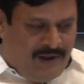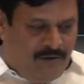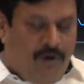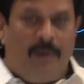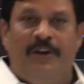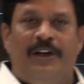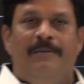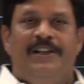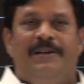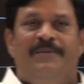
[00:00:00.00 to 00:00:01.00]
One more
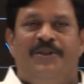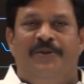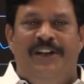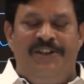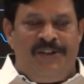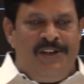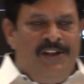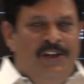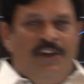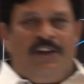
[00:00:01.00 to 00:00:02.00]
time listen me students.
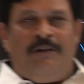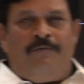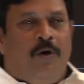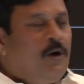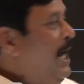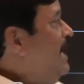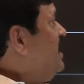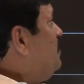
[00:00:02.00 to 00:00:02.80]
The 4 lattice